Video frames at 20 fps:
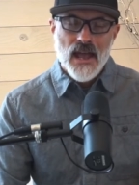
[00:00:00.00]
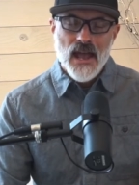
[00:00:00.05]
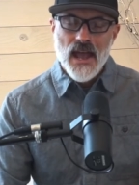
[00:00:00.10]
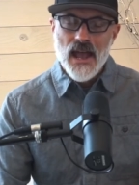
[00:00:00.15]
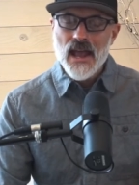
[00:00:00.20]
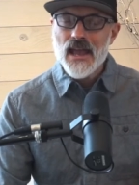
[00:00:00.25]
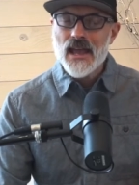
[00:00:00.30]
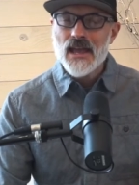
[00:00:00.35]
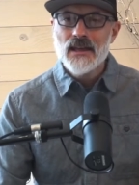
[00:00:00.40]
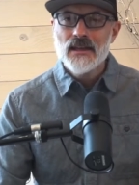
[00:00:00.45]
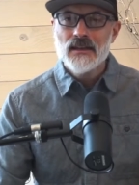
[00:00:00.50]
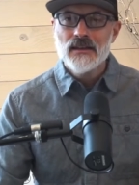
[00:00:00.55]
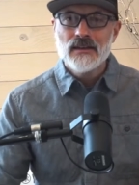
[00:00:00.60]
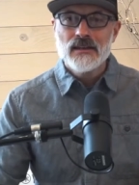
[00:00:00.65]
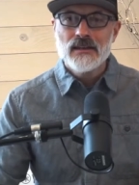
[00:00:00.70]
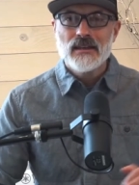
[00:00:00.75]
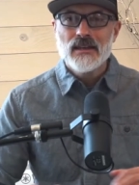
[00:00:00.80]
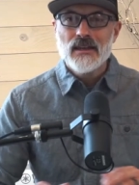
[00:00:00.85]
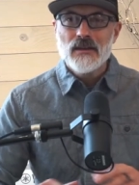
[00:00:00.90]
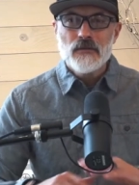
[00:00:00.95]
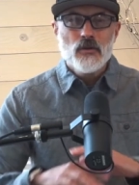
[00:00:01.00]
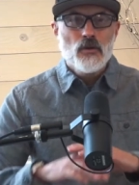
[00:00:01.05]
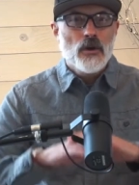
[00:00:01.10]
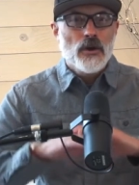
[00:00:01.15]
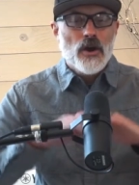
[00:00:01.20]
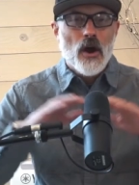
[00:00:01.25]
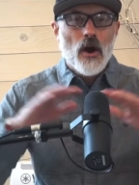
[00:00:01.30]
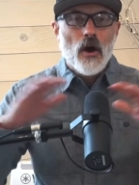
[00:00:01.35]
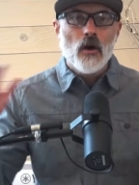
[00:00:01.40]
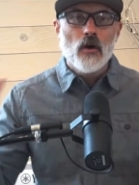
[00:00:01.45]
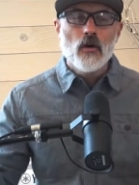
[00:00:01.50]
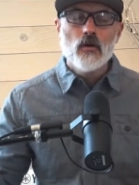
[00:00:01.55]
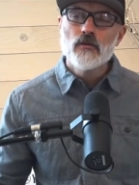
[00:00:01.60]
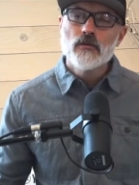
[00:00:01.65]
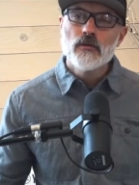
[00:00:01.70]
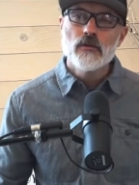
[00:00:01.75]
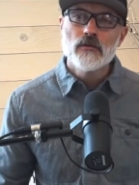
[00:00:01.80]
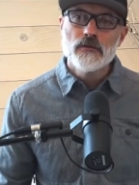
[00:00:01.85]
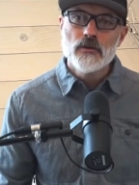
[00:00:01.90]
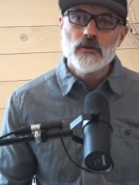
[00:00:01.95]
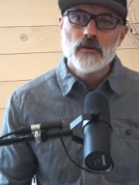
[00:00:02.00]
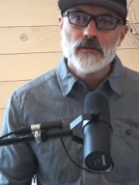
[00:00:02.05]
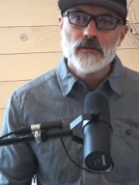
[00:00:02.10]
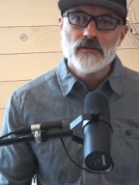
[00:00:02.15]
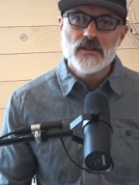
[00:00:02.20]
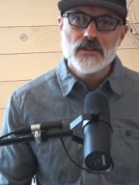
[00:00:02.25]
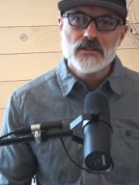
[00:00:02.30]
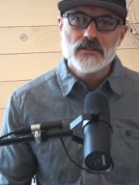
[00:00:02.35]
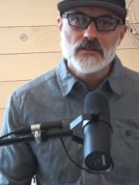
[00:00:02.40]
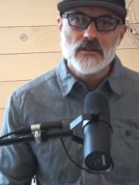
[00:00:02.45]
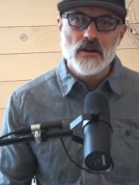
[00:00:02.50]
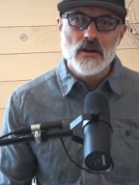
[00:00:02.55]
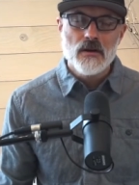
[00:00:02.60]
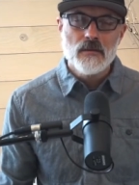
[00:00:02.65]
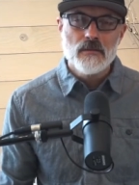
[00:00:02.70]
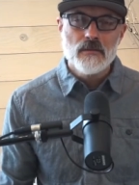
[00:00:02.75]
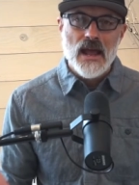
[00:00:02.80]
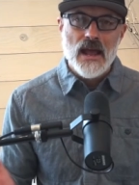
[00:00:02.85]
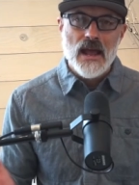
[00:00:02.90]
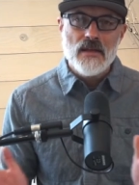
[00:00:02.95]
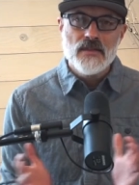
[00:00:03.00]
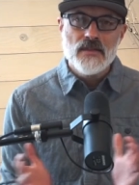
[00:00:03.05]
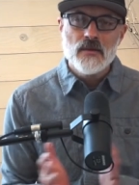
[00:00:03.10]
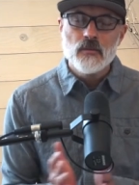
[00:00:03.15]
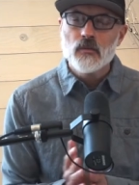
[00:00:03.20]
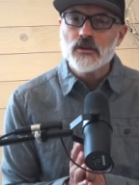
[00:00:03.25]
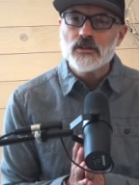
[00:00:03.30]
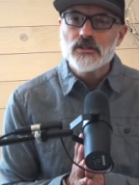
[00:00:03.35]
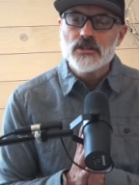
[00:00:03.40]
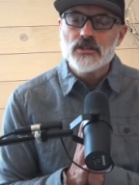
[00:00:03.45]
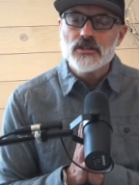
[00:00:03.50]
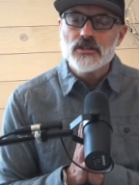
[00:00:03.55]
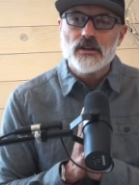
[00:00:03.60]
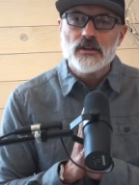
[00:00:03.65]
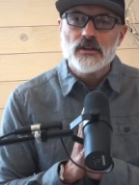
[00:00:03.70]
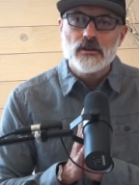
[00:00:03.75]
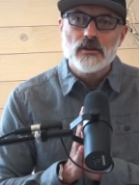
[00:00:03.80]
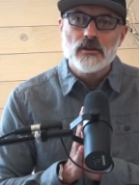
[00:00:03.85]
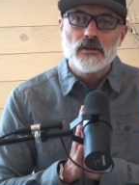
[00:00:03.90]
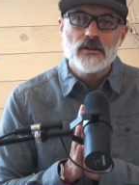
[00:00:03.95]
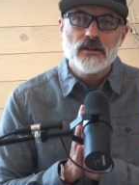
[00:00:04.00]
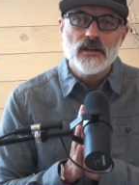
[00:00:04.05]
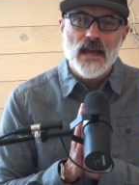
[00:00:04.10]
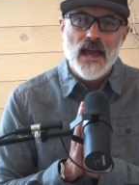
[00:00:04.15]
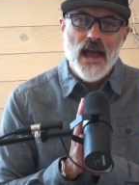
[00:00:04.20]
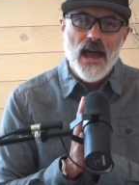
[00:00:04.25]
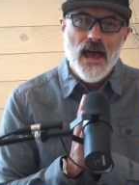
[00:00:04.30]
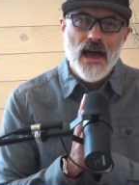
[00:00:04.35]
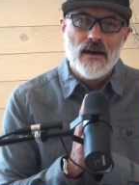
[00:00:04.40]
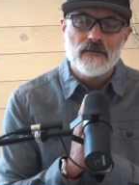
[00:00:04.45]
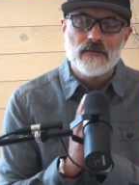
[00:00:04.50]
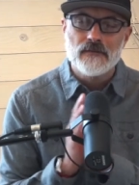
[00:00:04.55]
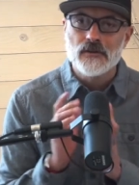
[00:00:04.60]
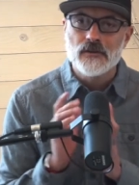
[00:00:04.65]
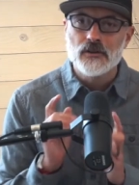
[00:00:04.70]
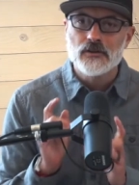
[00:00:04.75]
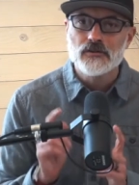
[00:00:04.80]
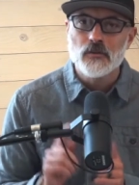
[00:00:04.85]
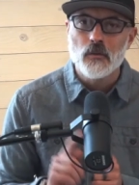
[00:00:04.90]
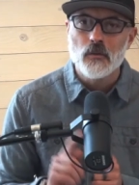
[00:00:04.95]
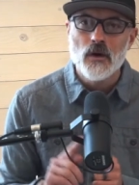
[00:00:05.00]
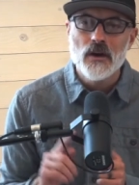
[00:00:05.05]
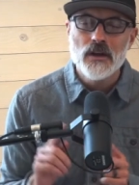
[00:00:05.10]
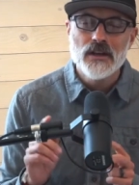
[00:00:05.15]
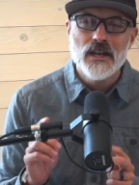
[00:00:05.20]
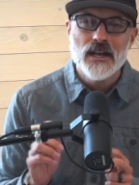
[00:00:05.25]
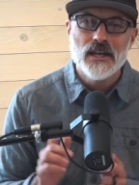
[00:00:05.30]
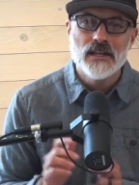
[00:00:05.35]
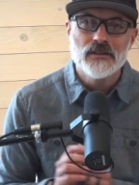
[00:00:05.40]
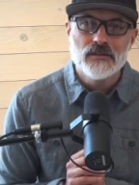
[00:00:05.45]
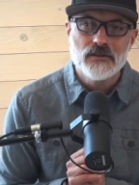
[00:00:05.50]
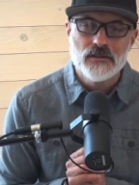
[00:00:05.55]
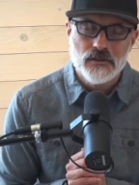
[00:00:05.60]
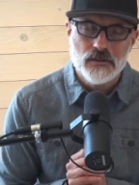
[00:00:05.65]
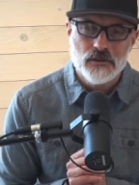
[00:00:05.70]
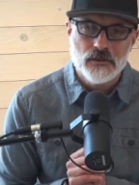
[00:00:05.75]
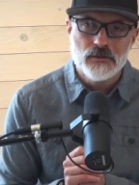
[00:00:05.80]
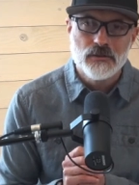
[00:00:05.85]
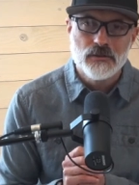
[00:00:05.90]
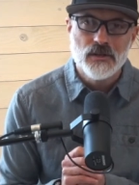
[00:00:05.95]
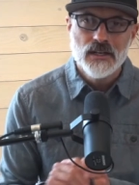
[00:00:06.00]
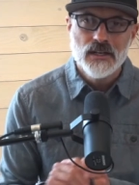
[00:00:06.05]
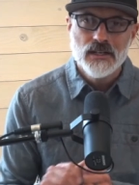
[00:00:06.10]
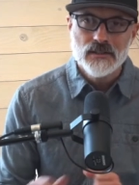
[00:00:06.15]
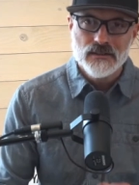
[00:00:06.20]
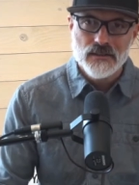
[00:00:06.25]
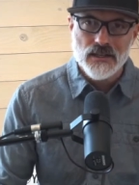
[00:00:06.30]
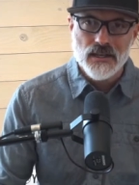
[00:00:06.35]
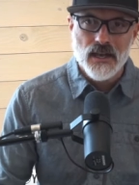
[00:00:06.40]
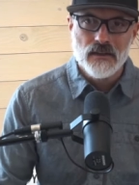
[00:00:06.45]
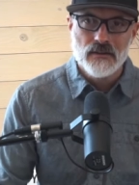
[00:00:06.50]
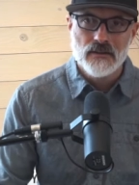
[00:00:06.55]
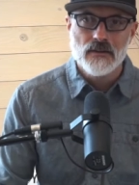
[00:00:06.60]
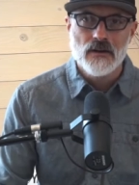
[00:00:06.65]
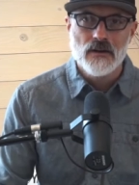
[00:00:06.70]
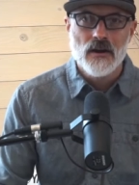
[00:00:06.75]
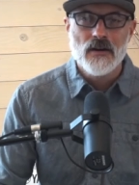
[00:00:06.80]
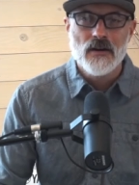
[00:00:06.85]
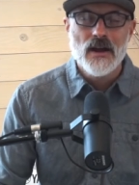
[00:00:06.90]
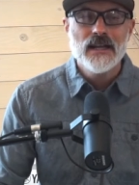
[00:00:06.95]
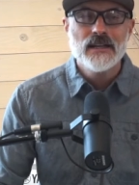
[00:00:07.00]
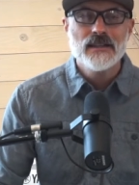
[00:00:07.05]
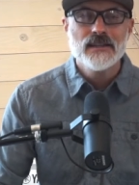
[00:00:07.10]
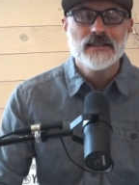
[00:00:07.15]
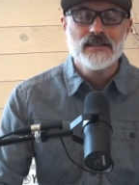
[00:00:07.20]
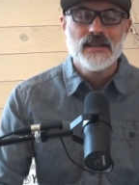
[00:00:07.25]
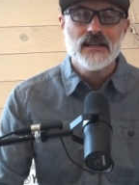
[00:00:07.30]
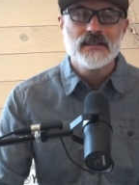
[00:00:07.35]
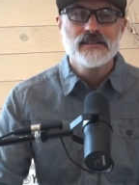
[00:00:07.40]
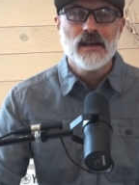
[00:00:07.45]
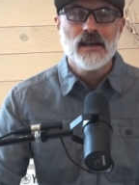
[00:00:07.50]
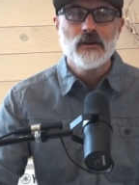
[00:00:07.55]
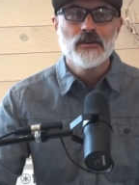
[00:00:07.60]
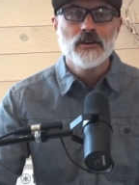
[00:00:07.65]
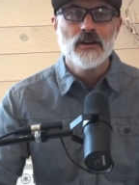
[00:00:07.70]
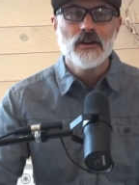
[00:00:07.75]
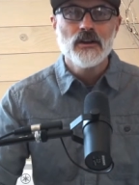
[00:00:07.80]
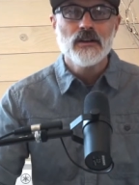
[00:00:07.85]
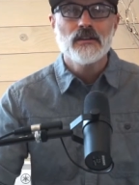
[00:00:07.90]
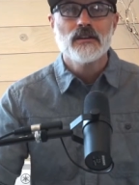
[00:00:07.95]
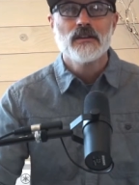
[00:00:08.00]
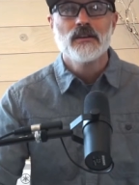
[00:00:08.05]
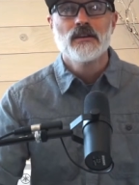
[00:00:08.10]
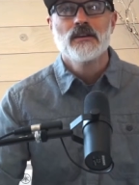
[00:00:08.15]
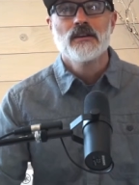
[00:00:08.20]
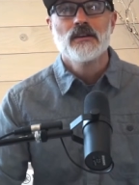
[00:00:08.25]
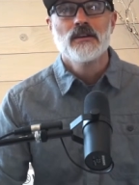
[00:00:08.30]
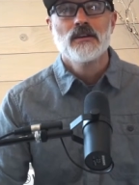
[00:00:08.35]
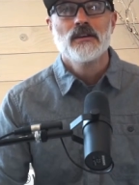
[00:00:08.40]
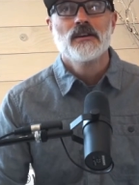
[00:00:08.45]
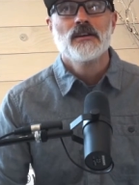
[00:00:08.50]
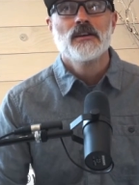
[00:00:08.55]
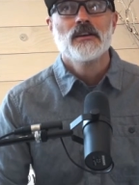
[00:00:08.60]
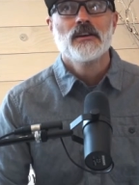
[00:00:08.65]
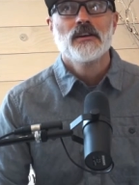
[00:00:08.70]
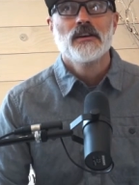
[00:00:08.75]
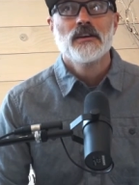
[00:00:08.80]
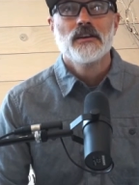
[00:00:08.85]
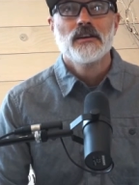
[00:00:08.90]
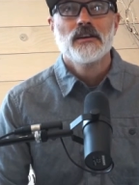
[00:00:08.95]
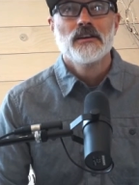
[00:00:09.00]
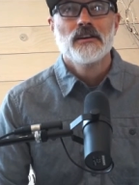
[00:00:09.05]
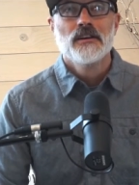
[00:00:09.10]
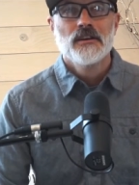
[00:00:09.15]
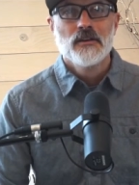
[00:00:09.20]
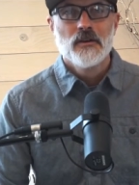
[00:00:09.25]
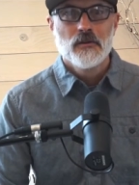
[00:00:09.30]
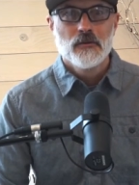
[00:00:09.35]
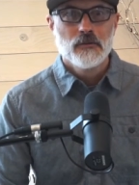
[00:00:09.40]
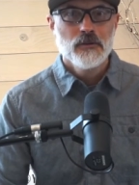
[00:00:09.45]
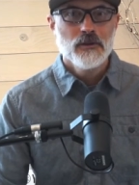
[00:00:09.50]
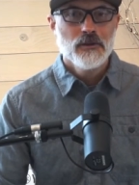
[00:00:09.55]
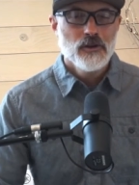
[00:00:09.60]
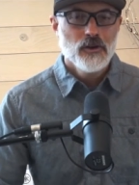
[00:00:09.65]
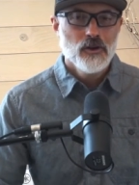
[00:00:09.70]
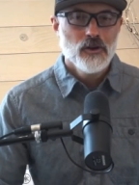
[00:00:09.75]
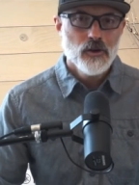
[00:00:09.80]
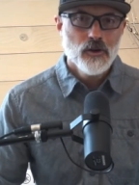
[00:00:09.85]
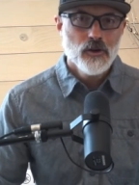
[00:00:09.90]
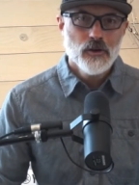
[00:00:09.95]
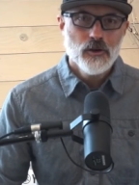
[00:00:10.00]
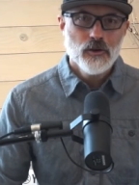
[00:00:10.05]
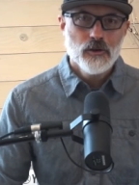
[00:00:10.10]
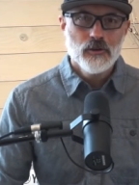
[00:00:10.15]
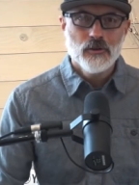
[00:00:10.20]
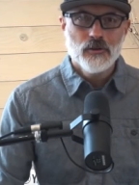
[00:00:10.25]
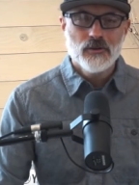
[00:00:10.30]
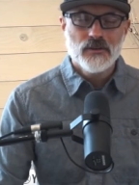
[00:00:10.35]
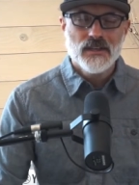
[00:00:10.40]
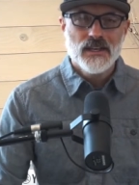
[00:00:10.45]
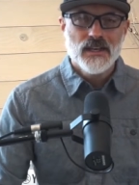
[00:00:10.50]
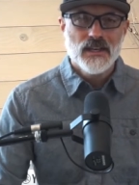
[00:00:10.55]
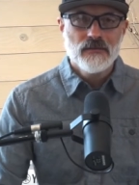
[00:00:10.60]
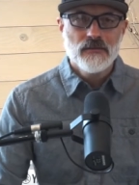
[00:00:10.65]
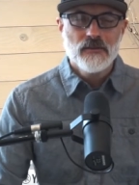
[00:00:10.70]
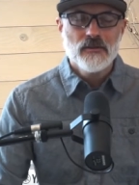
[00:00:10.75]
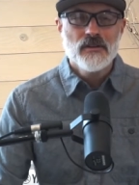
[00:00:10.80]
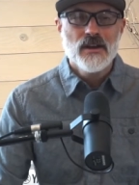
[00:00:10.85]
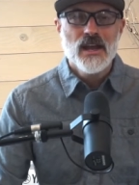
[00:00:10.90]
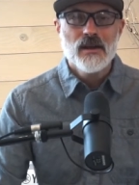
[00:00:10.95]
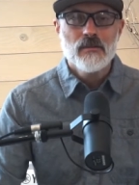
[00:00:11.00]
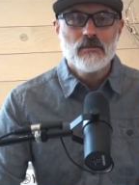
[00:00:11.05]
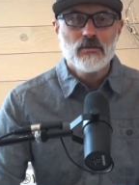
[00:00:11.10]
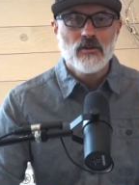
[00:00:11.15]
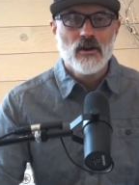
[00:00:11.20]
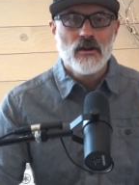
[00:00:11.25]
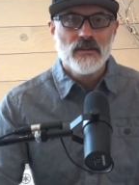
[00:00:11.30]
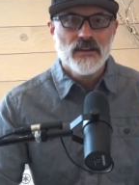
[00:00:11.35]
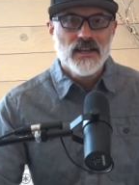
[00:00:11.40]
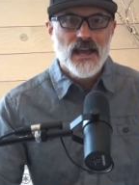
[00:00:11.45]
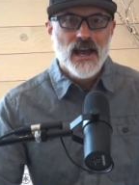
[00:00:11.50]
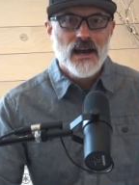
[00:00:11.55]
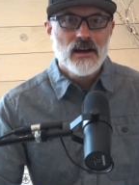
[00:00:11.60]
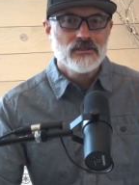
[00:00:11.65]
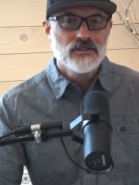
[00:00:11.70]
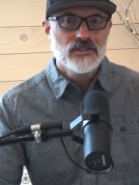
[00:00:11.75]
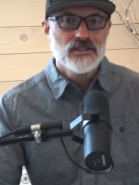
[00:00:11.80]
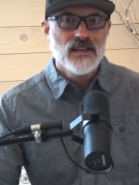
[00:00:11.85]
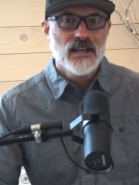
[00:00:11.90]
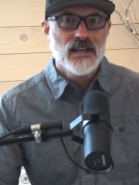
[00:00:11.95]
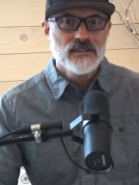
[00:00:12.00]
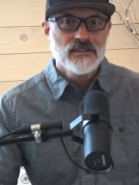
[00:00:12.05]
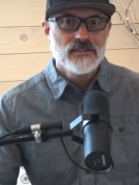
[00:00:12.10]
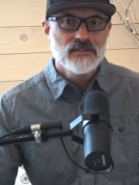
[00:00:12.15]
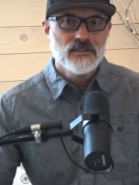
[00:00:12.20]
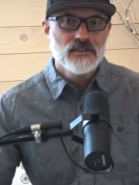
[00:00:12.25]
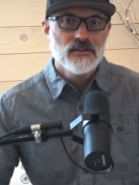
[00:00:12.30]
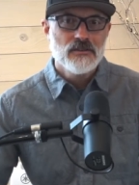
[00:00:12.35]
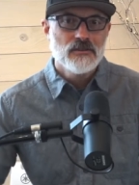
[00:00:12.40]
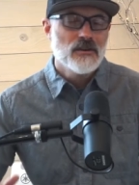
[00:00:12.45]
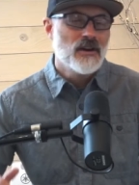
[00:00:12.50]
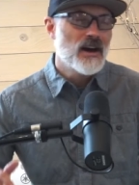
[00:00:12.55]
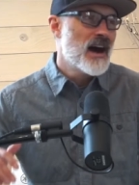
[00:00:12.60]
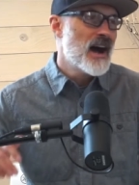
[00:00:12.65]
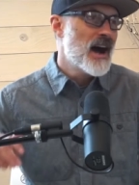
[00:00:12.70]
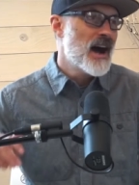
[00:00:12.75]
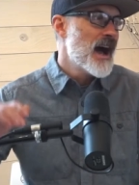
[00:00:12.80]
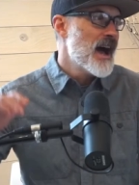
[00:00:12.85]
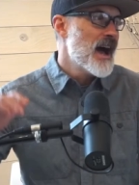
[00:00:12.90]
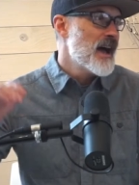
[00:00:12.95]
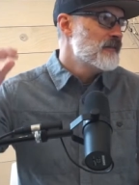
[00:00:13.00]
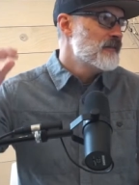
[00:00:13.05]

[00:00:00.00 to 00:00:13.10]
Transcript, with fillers: and give you an overview of this psalm, and then we're just going to look at verse 1 and 2 together. All right, does that sound good? Yeah. Woohoo! Give your neighbor on the couch next to you a high